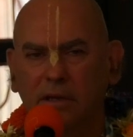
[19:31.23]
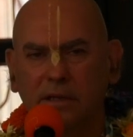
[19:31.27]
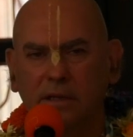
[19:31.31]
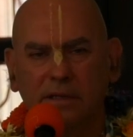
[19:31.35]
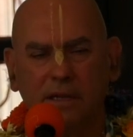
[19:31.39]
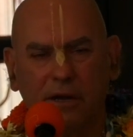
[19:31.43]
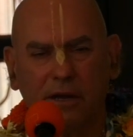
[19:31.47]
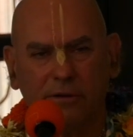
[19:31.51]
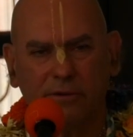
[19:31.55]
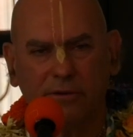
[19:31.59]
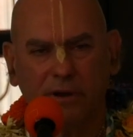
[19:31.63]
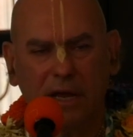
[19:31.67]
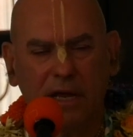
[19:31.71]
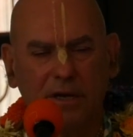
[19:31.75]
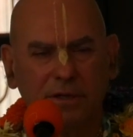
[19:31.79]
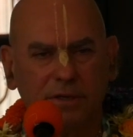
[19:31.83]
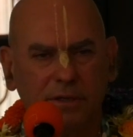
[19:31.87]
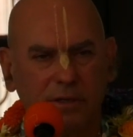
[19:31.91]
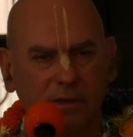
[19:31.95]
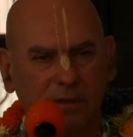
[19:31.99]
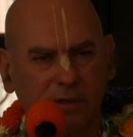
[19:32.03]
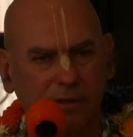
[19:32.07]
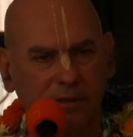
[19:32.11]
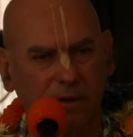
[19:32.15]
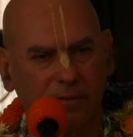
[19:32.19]

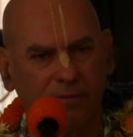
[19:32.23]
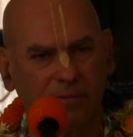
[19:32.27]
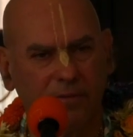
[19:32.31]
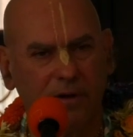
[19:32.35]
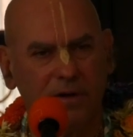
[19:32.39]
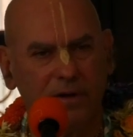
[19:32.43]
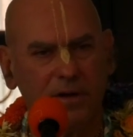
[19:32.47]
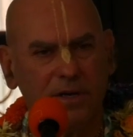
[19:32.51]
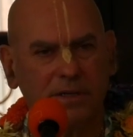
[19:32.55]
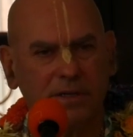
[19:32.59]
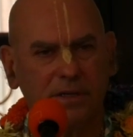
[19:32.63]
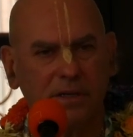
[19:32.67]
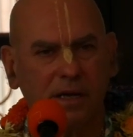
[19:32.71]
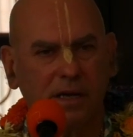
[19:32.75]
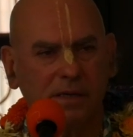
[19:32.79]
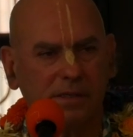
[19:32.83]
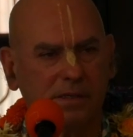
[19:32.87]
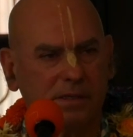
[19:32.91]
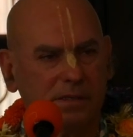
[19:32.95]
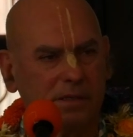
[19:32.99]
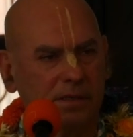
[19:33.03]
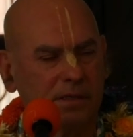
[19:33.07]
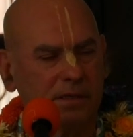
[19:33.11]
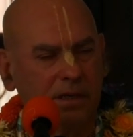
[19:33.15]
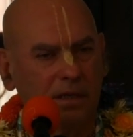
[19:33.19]
narrations of
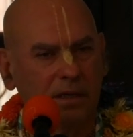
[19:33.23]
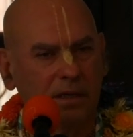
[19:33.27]
Krishna's